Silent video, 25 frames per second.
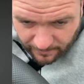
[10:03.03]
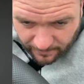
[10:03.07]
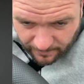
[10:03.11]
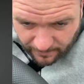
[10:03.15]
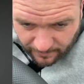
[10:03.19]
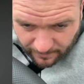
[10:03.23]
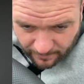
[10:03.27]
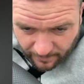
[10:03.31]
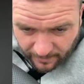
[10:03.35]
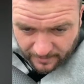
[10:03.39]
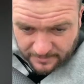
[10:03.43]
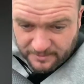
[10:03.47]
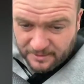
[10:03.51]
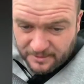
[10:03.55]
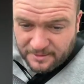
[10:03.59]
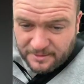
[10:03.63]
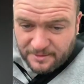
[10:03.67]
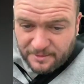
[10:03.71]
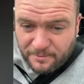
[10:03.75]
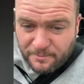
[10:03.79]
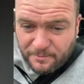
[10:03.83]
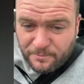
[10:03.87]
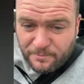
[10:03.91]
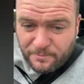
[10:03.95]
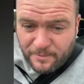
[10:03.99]
I don't
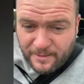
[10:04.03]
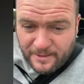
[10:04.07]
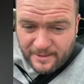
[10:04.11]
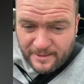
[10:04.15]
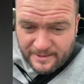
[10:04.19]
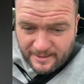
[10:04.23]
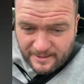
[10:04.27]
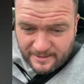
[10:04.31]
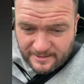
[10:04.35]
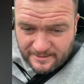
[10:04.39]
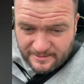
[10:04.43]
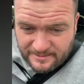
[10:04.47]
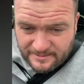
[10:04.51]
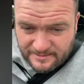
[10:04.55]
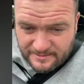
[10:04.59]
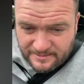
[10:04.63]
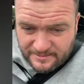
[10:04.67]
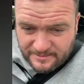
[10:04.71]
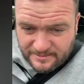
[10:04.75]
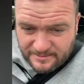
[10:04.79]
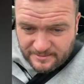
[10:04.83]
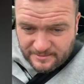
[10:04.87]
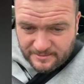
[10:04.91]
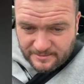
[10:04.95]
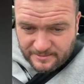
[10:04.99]
know where that
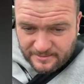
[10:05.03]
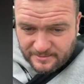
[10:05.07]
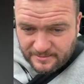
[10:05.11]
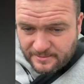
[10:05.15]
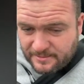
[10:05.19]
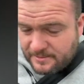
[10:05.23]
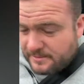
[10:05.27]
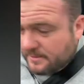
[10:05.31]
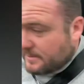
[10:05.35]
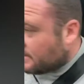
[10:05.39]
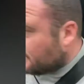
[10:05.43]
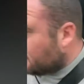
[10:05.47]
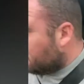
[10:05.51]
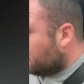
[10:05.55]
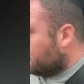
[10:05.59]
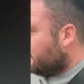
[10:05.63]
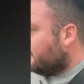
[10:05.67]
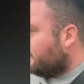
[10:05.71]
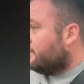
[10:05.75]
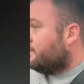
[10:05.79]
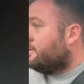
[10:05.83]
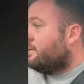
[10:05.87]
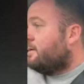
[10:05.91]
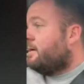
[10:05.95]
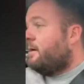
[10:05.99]

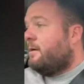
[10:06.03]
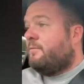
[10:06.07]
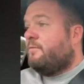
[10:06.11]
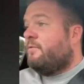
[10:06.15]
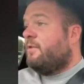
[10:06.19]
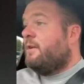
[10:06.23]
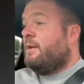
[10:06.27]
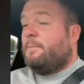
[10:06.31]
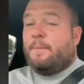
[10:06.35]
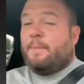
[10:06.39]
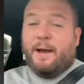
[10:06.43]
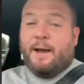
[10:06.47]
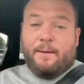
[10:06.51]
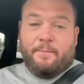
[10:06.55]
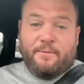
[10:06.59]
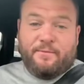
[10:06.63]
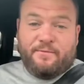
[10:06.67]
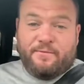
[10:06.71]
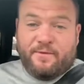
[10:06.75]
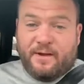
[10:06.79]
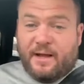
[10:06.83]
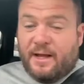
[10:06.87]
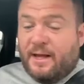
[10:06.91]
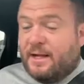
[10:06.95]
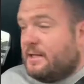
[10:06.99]
So I'm really bad with
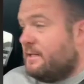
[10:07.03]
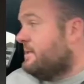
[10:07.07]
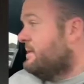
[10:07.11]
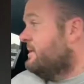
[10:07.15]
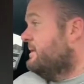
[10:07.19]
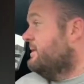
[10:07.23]
flags.